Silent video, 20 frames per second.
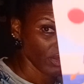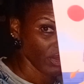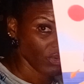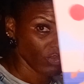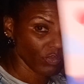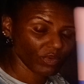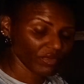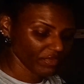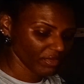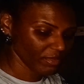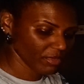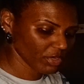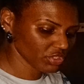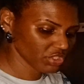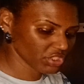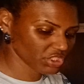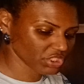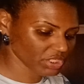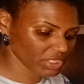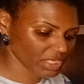with
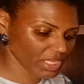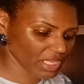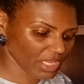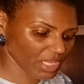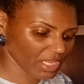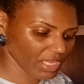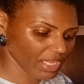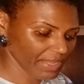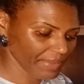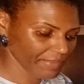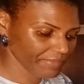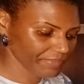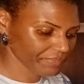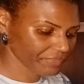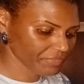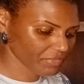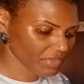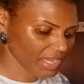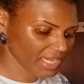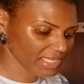emotion here
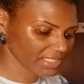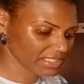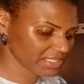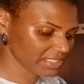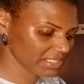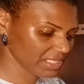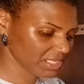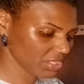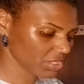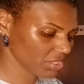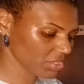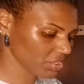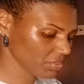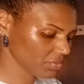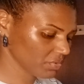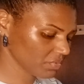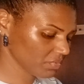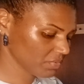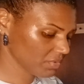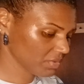i see
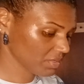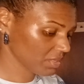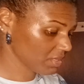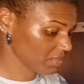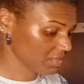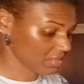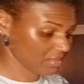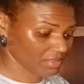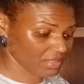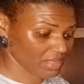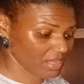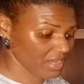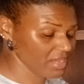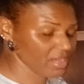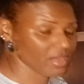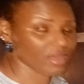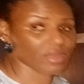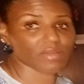you yeah